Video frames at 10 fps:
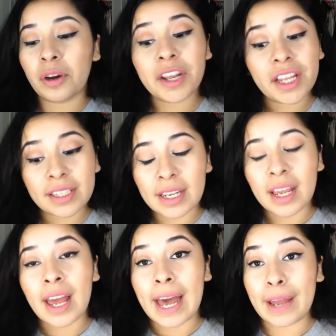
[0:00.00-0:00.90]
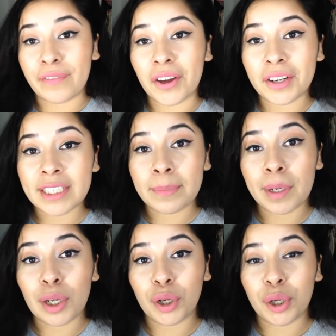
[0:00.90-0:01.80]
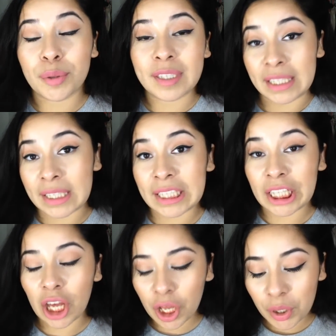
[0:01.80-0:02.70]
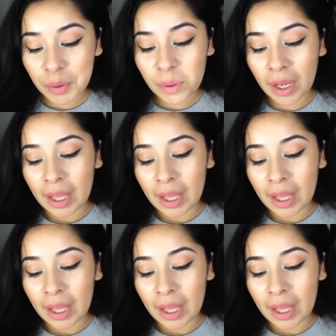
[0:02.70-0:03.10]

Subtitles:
product. I found this in my local CCO,